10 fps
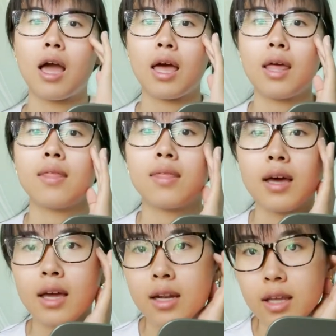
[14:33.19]
And
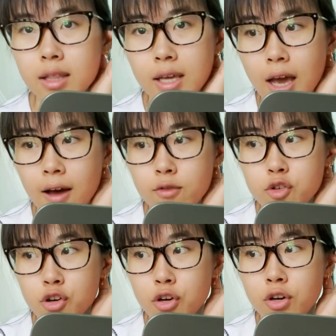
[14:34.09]
then in the
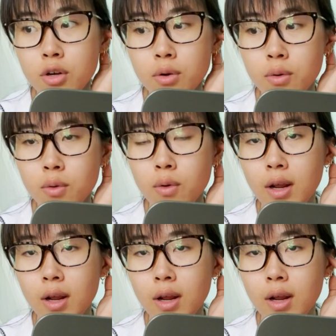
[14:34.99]
afternoon,